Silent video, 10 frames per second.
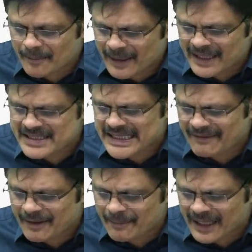
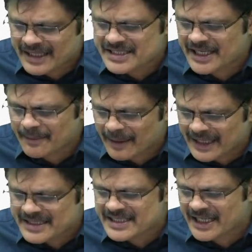-11, -10,
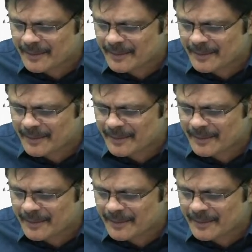-9,